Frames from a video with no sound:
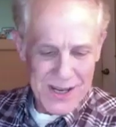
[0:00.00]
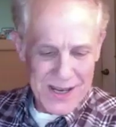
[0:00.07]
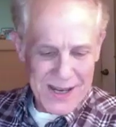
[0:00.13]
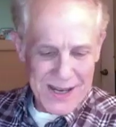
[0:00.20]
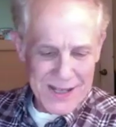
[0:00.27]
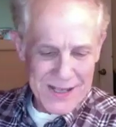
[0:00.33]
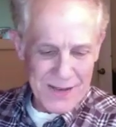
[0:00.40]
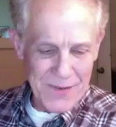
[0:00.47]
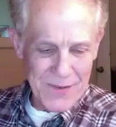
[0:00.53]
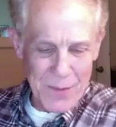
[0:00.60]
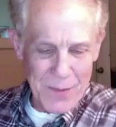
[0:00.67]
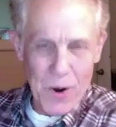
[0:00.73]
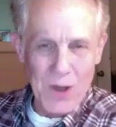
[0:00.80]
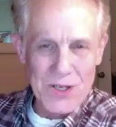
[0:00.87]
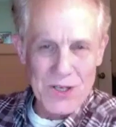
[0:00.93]
it's a very
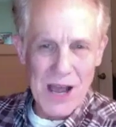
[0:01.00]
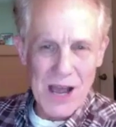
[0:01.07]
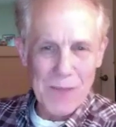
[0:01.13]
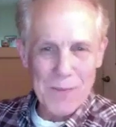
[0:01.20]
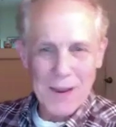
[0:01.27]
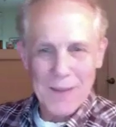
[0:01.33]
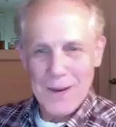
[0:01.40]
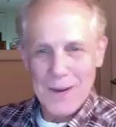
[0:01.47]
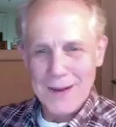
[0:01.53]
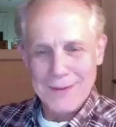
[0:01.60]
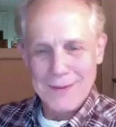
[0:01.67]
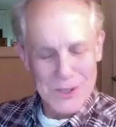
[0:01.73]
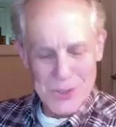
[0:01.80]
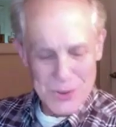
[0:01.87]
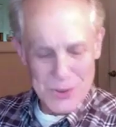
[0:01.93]
broad topic, but
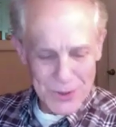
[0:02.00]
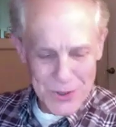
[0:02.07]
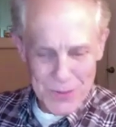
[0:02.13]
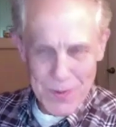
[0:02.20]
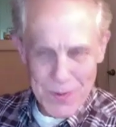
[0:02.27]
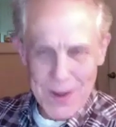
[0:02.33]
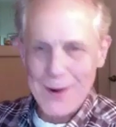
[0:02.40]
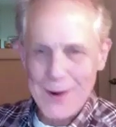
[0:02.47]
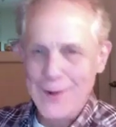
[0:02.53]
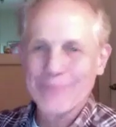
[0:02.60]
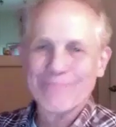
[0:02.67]
just thrilled to be here.